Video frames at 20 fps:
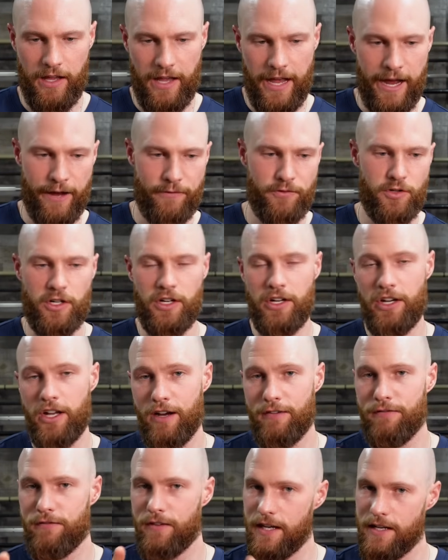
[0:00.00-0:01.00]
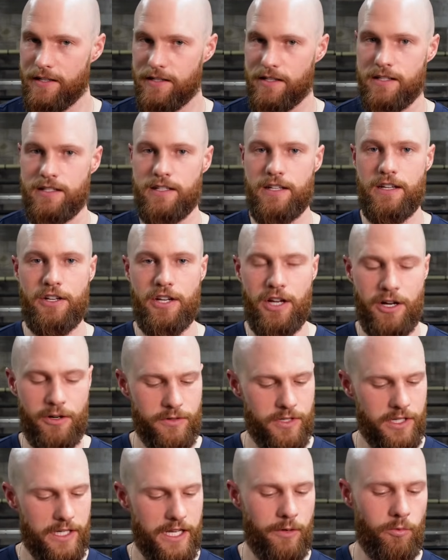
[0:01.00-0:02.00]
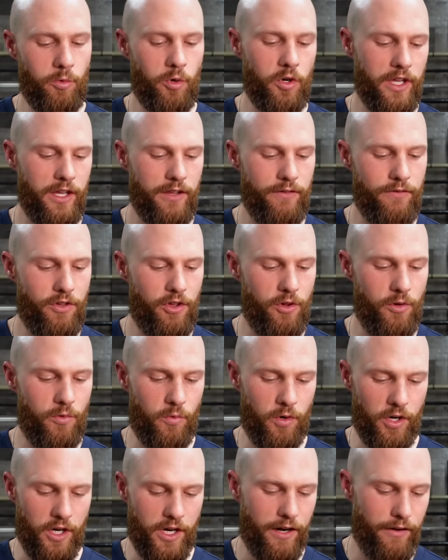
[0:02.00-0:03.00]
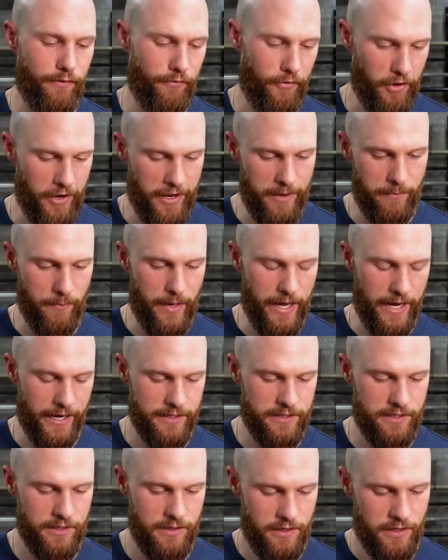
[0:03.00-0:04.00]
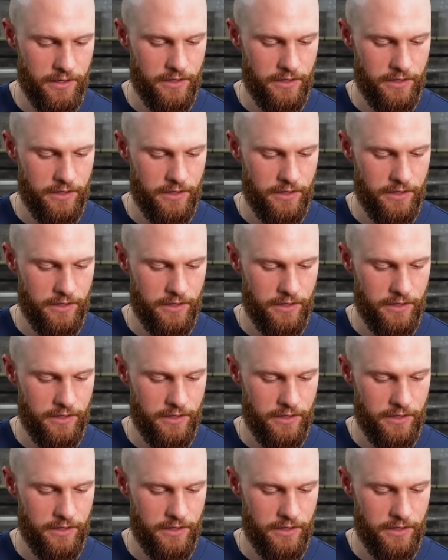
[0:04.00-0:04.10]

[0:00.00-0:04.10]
After enough yeses and nos, it will give you recovery impacts.